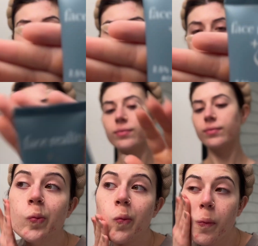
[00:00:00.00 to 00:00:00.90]
they have a
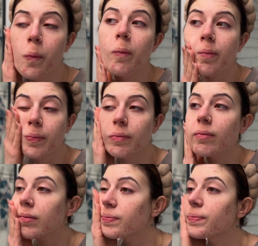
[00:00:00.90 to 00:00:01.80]
5 and 8 and
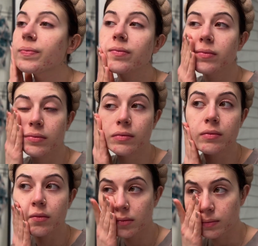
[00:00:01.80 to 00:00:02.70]
11 and maybe a
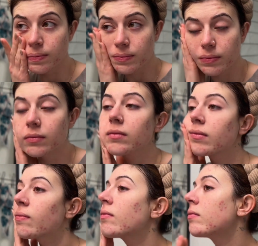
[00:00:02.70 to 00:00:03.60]
15.
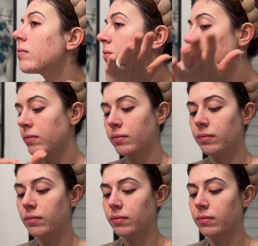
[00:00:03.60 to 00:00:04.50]
8
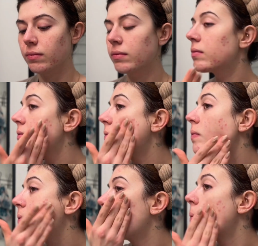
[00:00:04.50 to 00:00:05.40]
responded really well. I
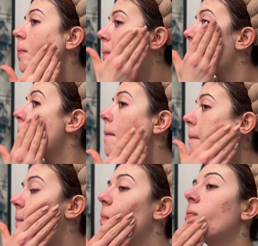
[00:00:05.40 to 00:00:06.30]
didn't have any burning
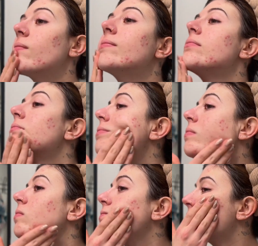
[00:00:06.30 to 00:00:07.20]
or pain, so I could
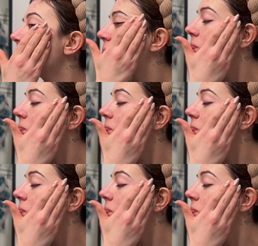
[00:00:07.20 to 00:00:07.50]
tolerate a little